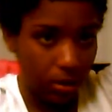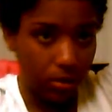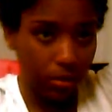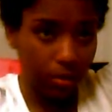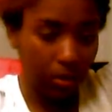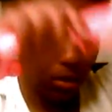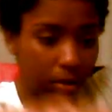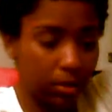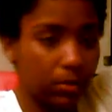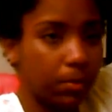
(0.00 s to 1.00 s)
and these are the
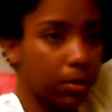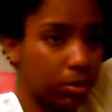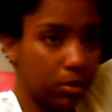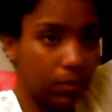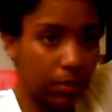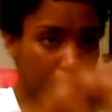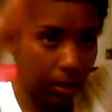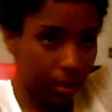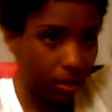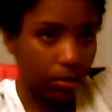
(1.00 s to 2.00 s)
longest parts
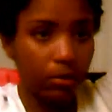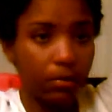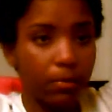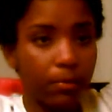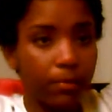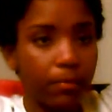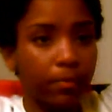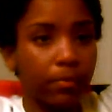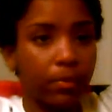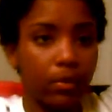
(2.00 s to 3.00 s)
of my hair,
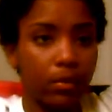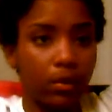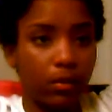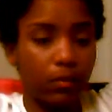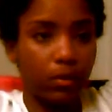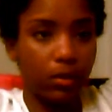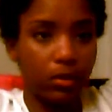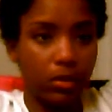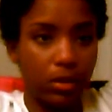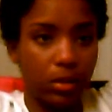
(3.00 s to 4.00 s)

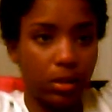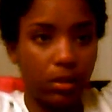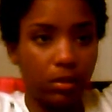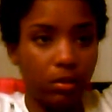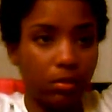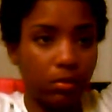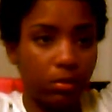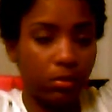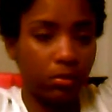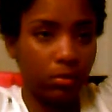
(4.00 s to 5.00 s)
if you can see.
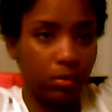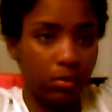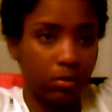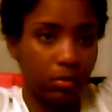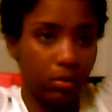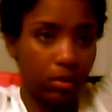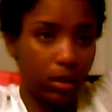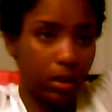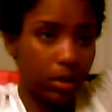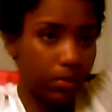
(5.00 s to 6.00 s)

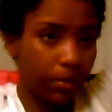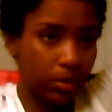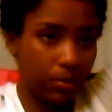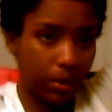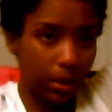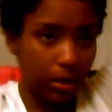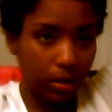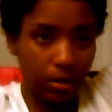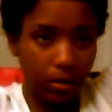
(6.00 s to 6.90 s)
These parts of my